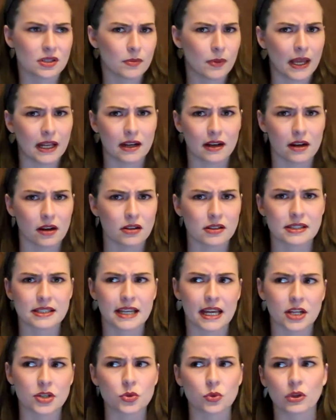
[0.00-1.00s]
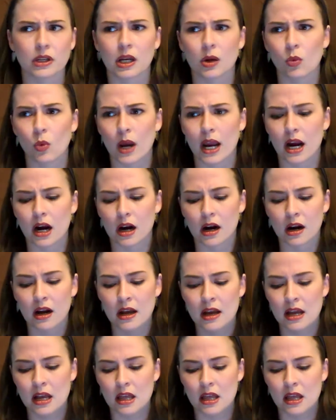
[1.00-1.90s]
dependent on scheduling, where